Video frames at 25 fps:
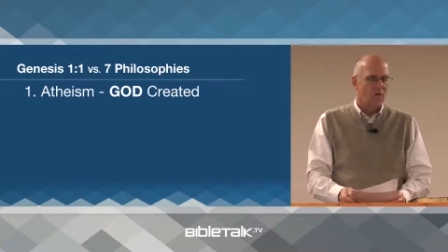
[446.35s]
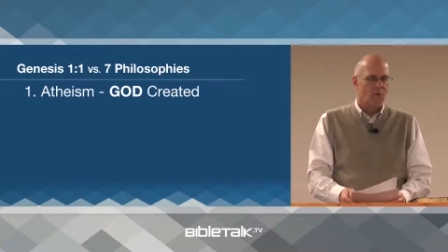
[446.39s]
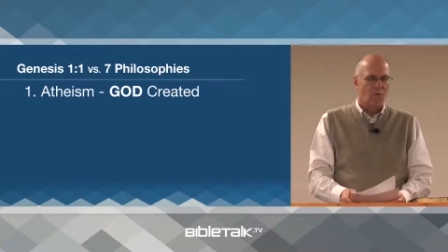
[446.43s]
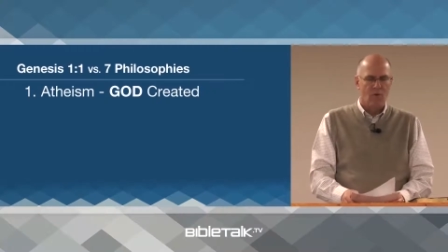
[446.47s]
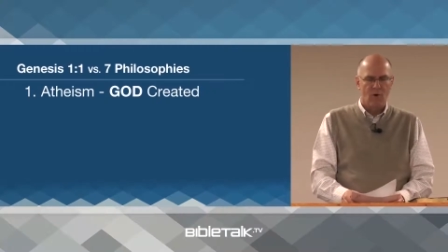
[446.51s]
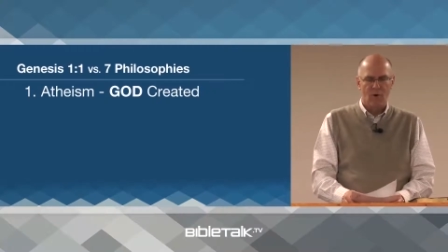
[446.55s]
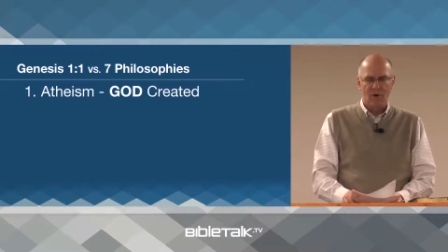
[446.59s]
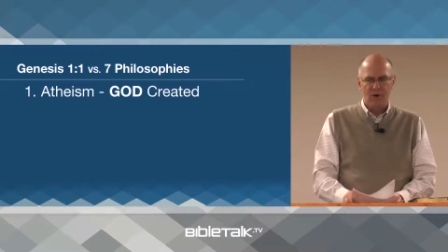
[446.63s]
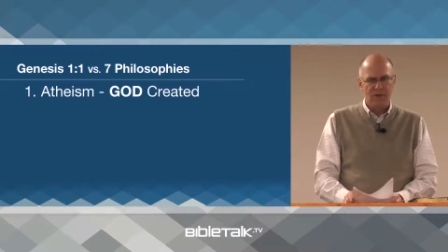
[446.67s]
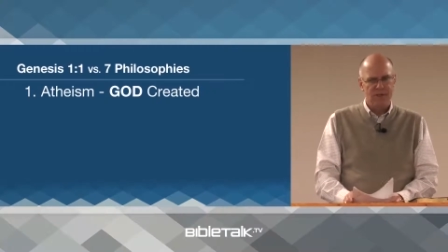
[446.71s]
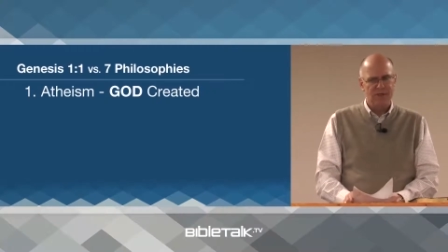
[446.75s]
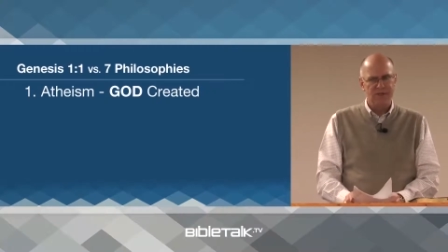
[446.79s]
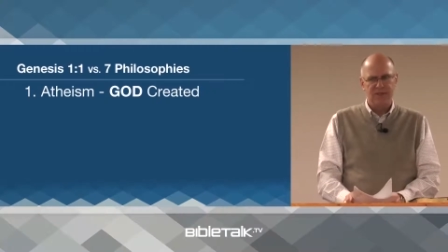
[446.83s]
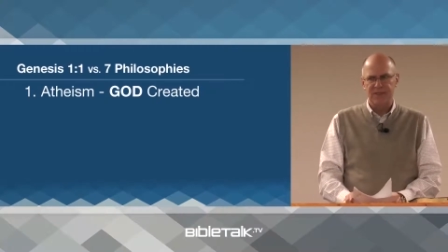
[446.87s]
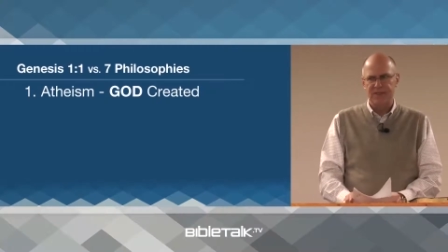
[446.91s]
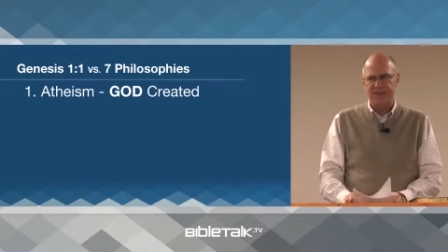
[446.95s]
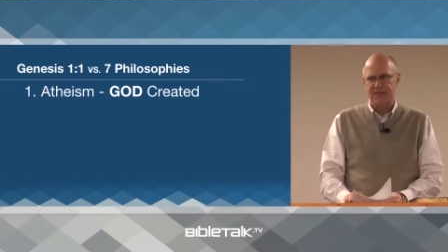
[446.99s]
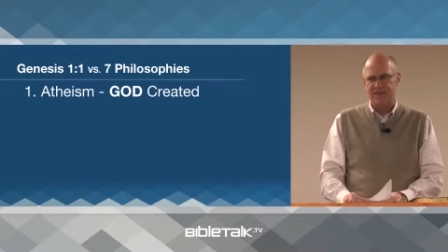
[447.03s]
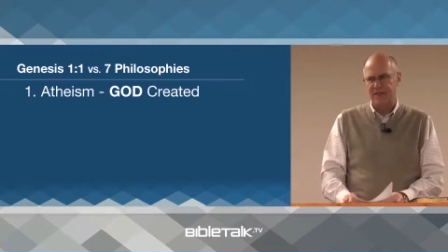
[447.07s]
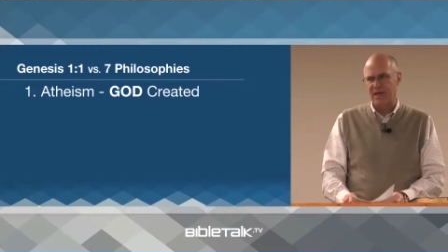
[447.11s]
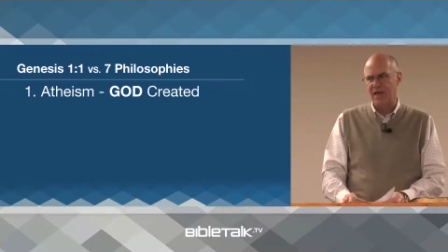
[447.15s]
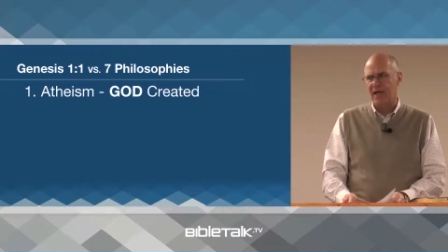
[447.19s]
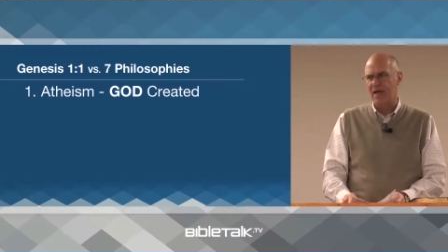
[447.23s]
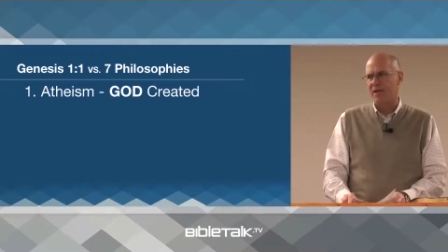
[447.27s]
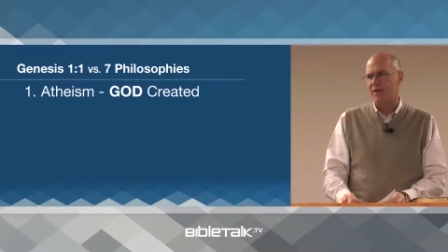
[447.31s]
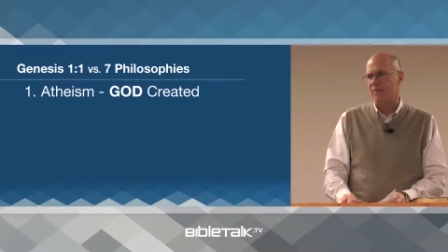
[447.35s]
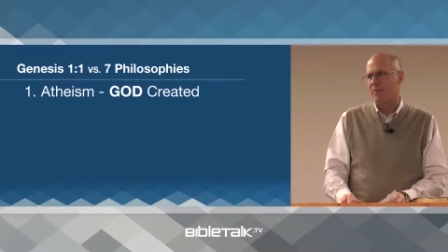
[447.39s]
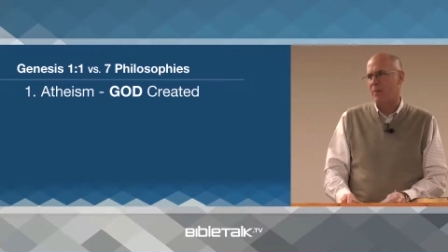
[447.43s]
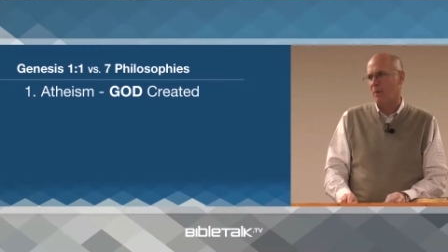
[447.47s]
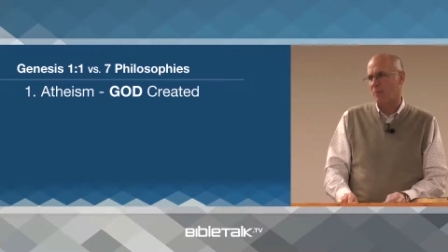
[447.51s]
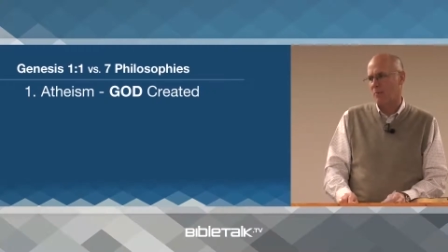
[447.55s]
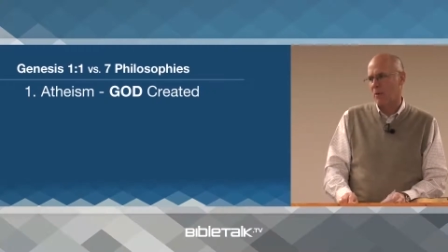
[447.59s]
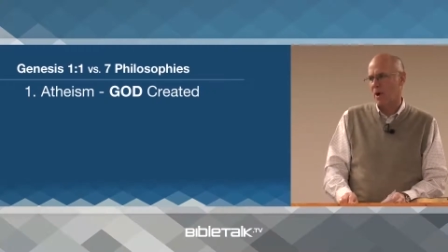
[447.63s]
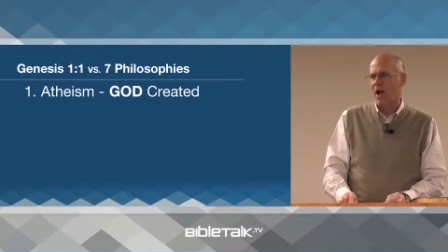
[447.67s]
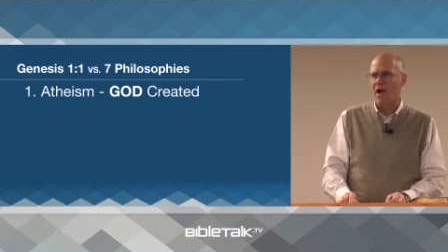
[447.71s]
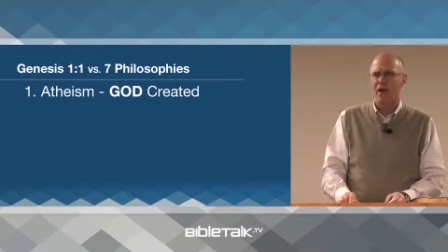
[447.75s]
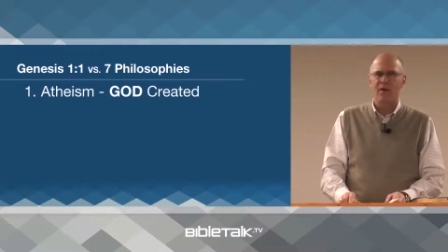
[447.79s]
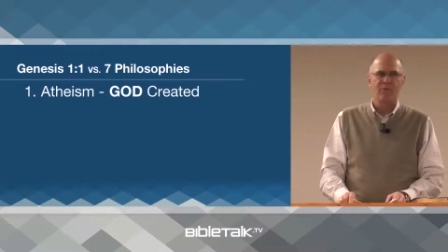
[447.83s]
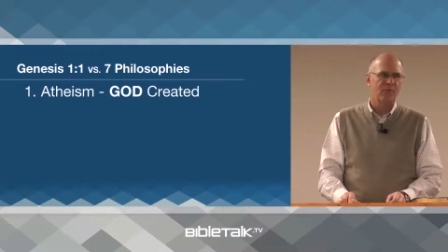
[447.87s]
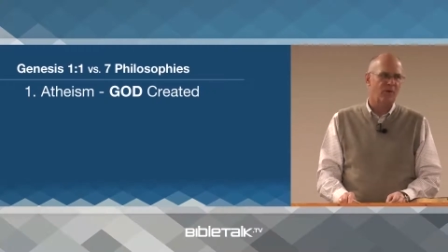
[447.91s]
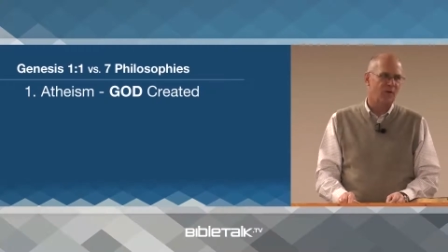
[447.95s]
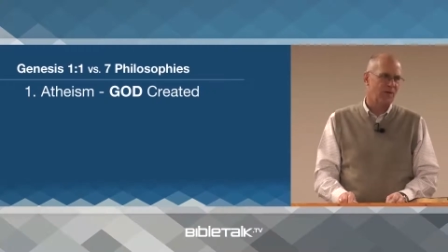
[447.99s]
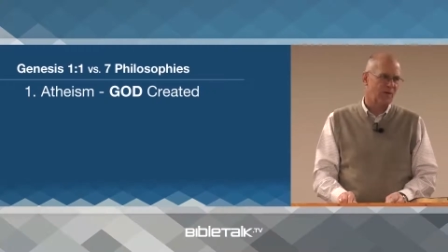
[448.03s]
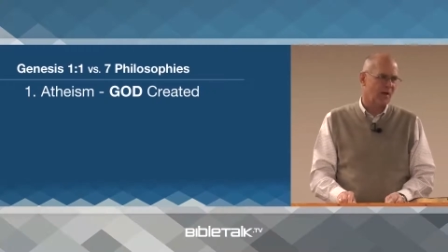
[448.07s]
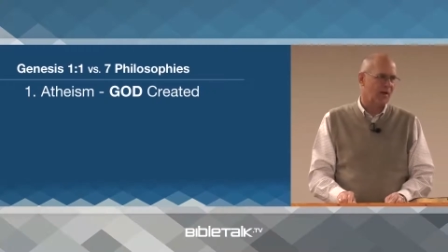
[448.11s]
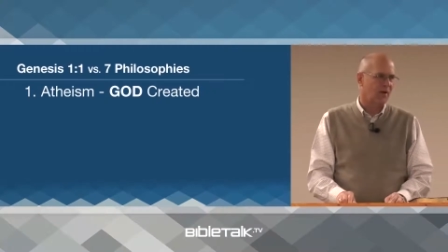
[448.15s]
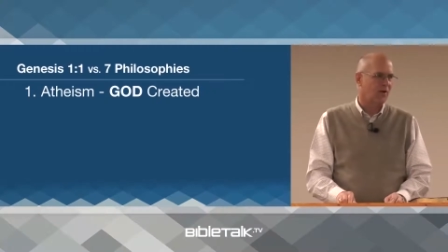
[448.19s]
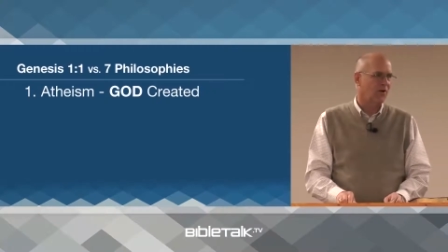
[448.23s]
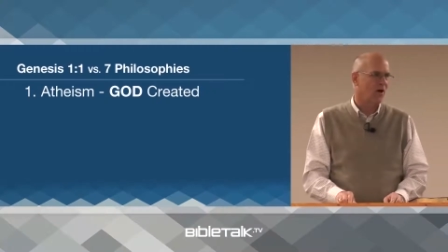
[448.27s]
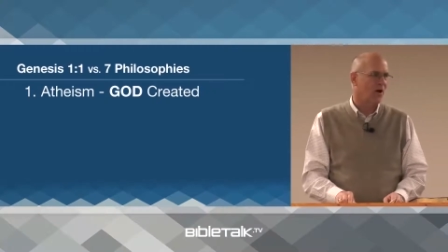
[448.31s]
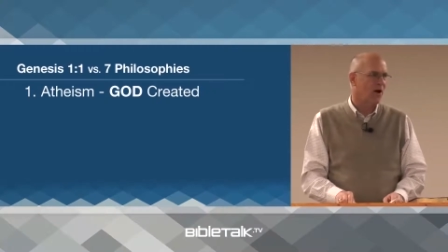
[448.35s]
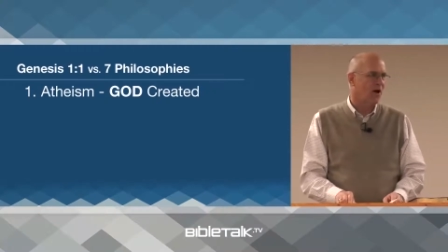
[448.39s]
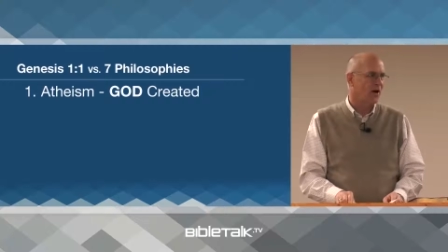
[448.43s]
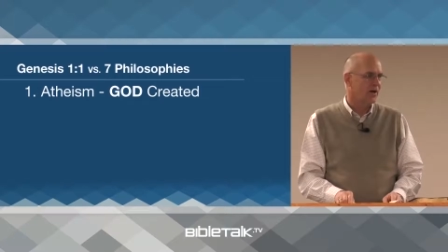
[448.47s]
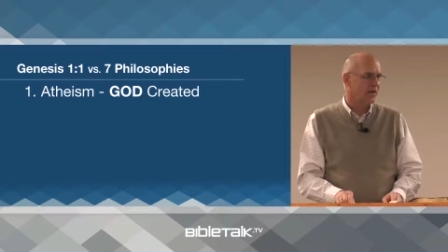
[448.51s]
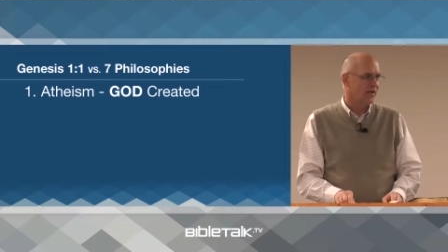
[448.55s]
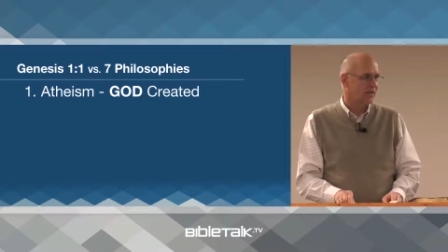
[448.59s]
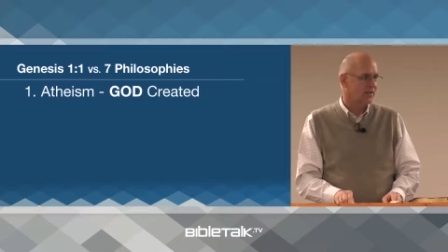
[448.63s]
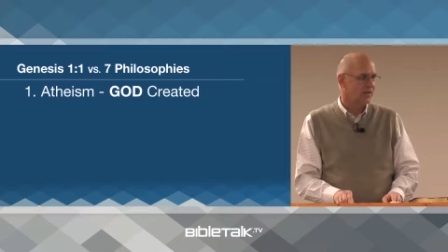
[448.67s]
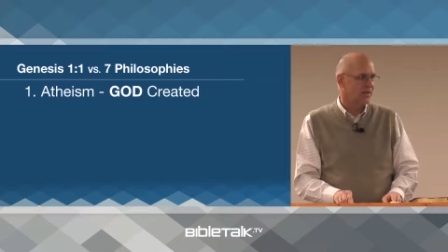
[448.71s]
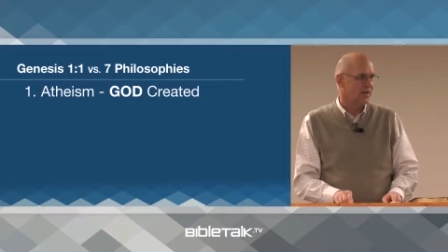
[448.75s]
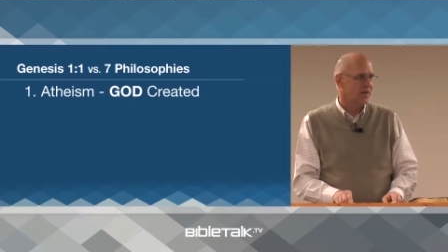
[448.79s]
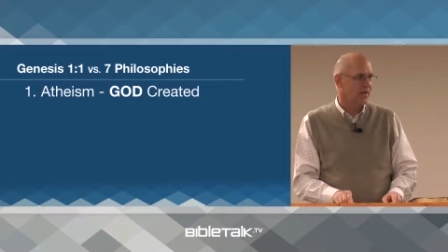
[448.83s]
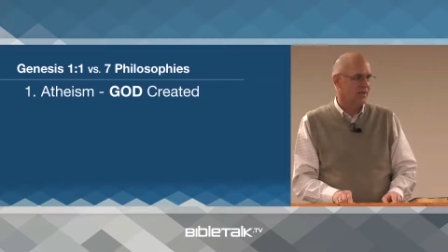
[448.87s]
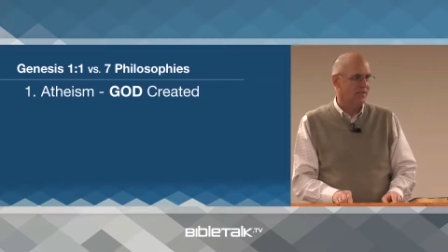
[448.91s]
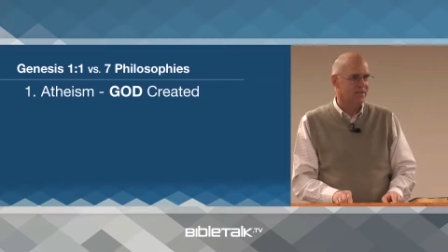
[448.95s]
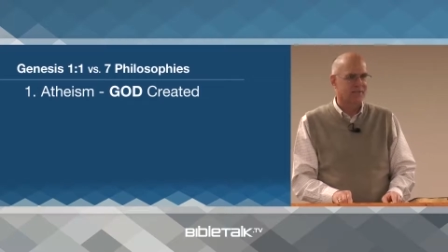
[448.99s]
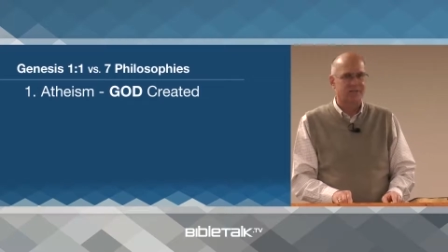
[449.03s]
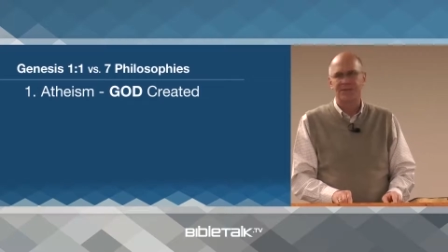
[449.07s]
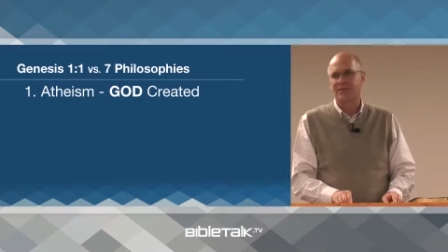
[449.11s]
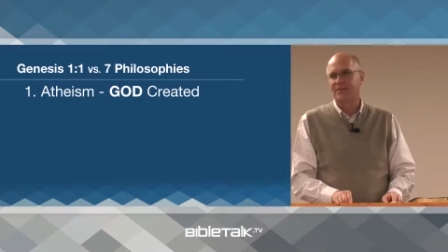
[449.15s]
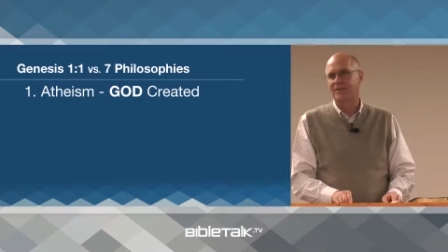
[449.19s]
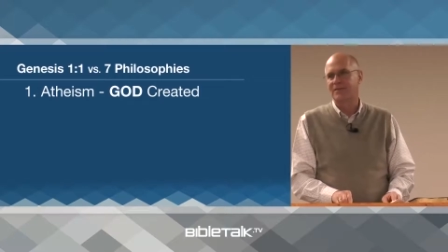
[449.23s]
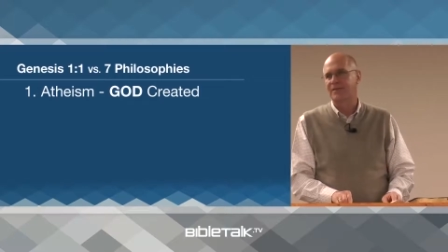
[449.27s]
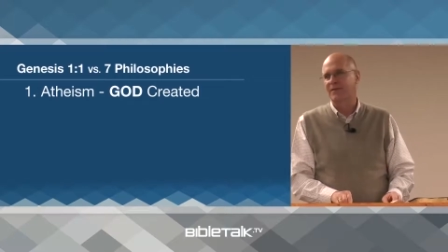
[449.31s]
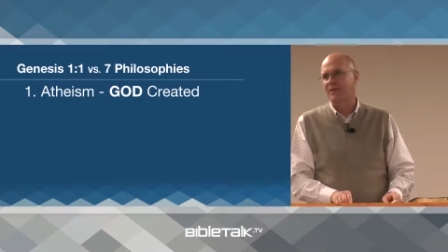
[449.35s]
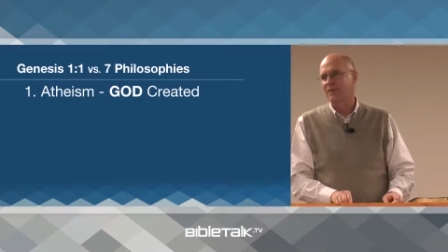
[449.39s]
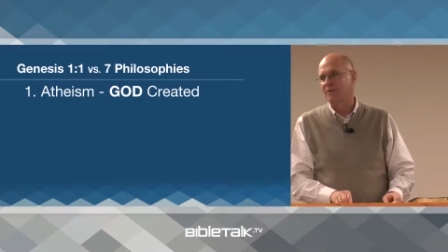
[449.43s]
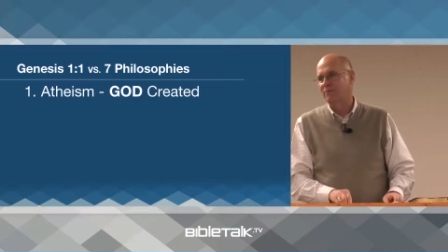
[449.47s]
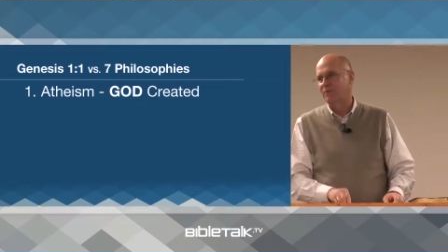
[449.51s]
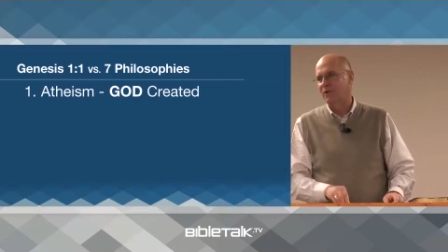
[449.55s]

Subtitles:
where does it say in the Bible that God exists?